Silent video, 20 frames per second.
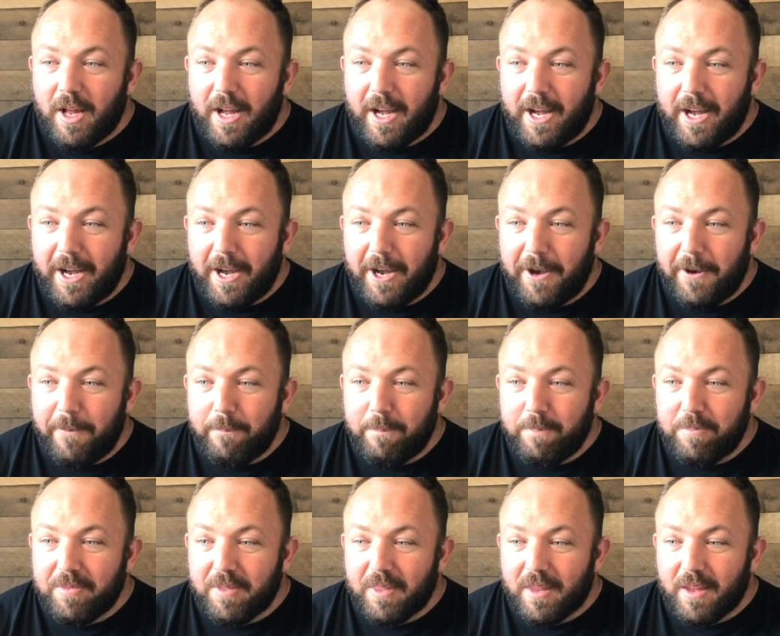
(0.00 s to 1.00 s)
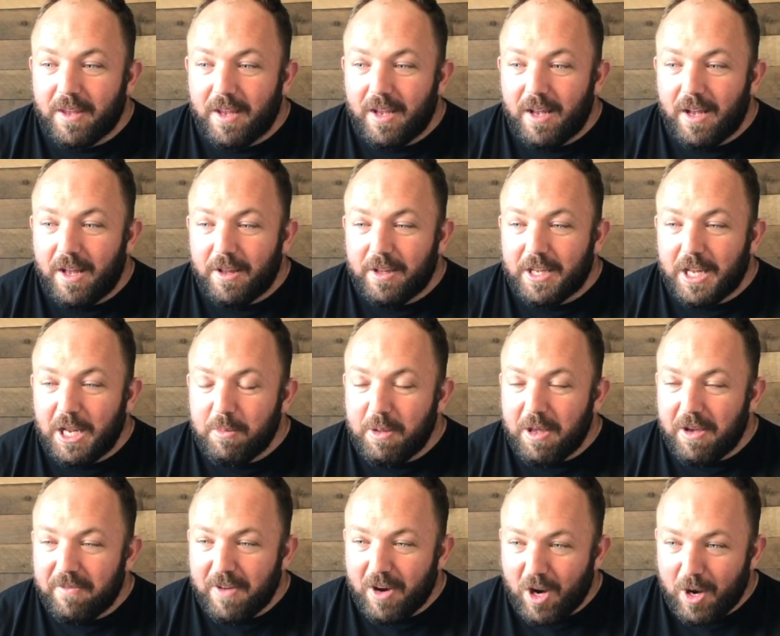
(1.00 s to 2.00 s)
Going to
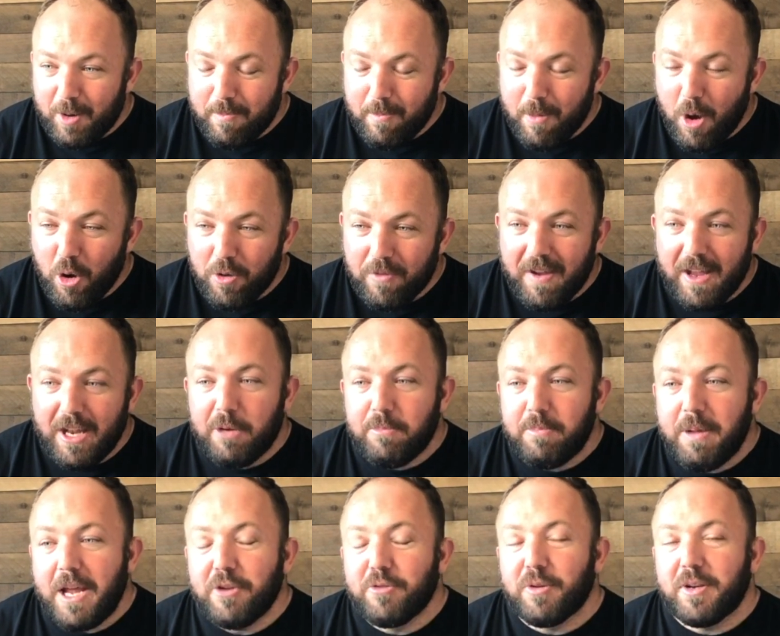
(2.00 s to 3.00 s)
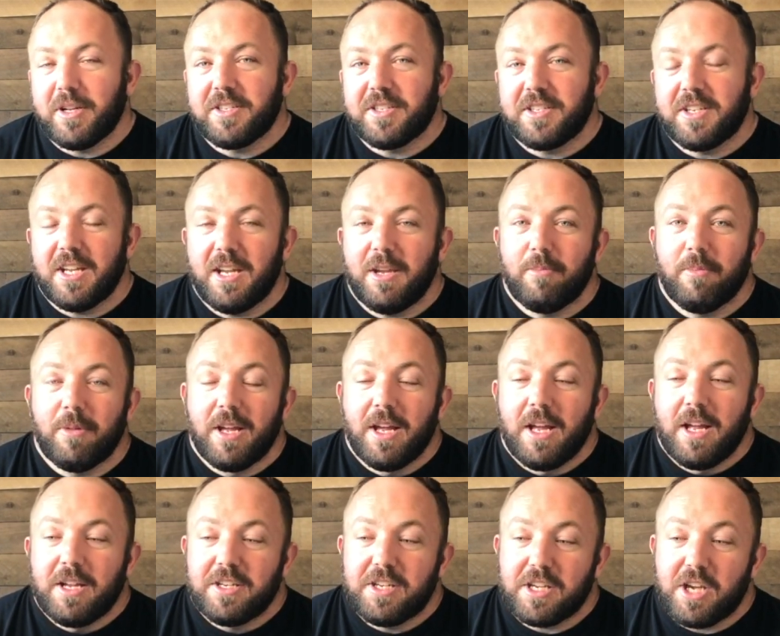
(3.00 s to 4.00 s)
be a very motivated Patriots team
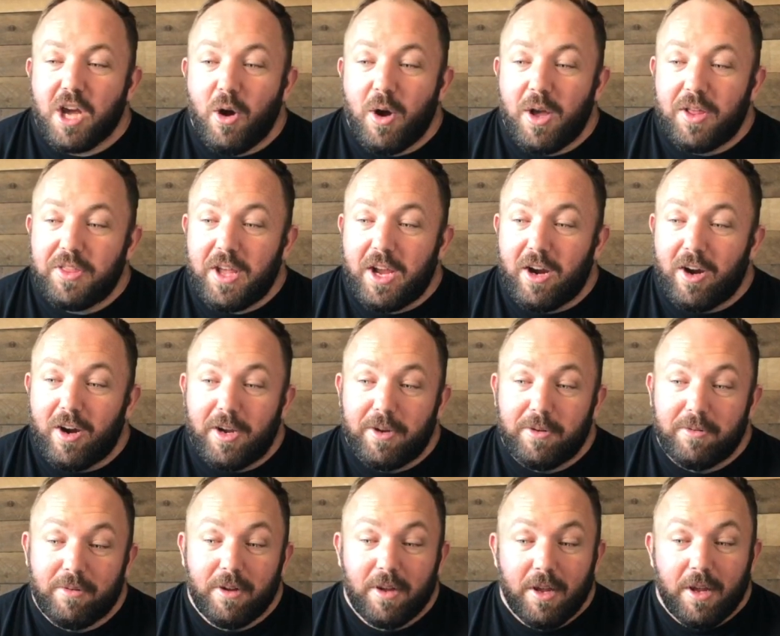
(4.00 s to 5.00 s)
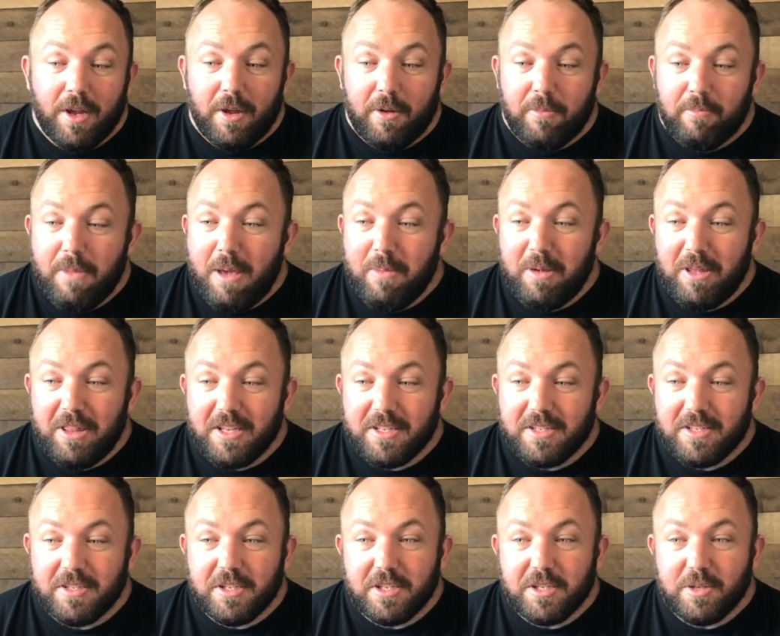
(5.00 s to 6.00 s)
to go in there, and maybe
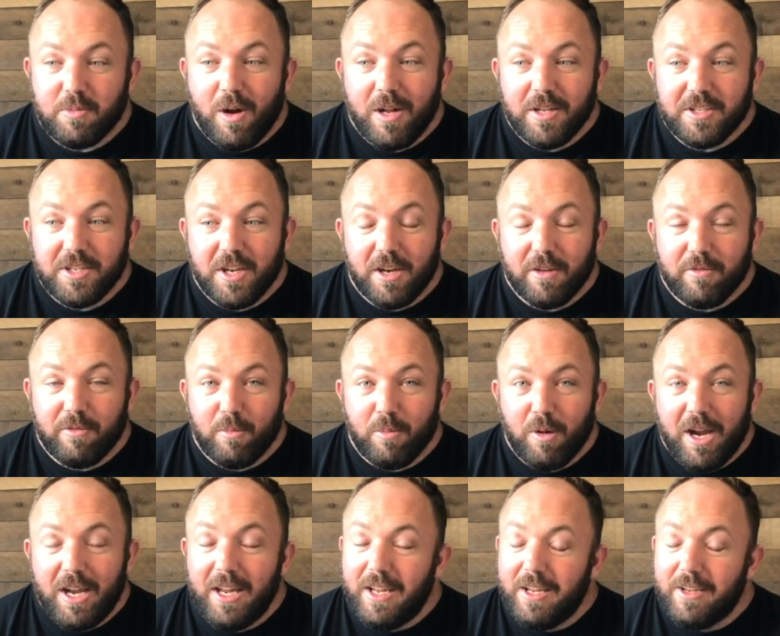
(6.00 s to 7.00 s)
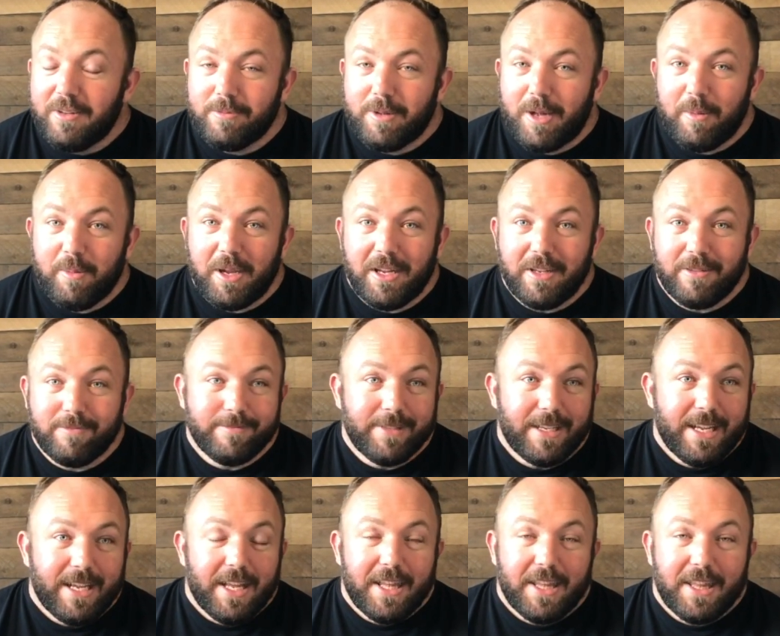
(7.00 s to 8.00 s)
this is the swan song for Brady. I mean,
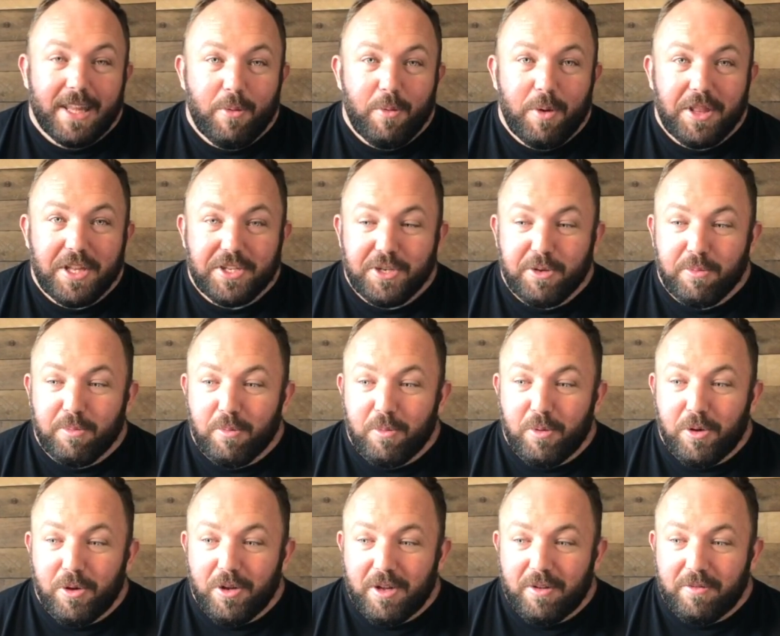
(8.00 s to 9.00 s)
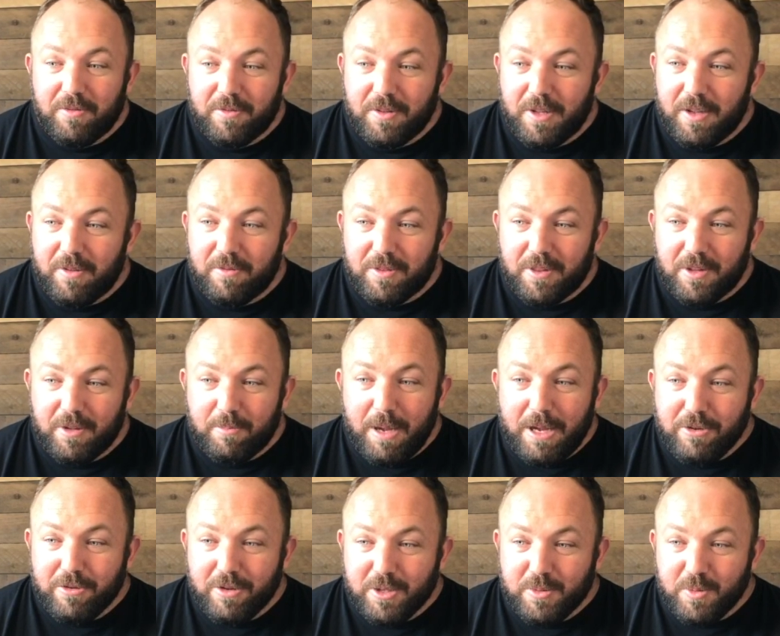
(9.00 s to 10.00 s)
they win the Super Bowl. If the
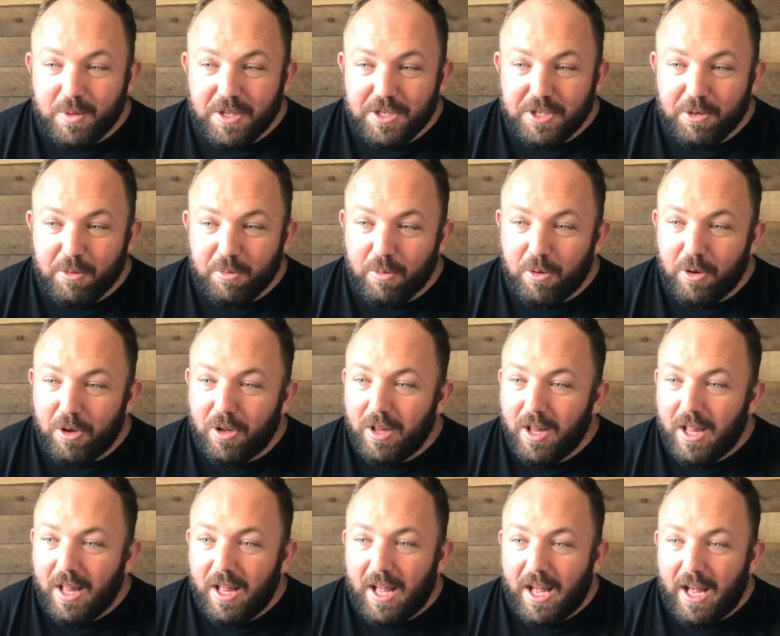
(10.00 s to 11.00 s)
Patriots win the Super Bowl,